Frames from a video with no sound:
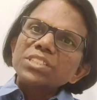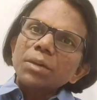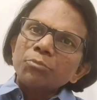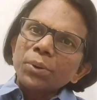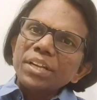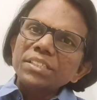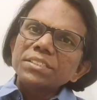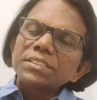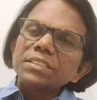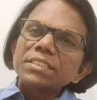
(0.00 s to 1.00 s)
Now the step one
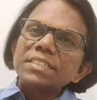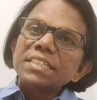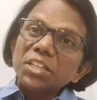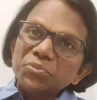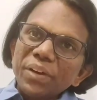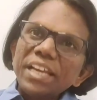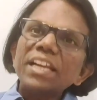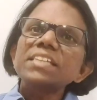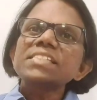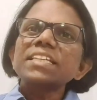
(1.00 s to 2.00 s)
is
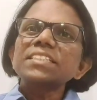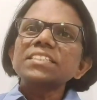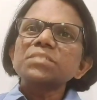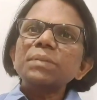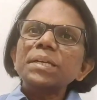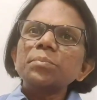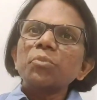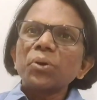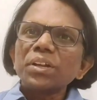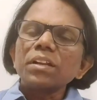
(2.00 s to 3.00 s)
define risk
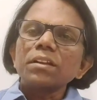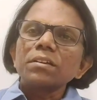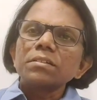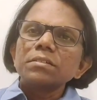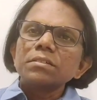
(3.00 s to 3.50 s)
assessment model.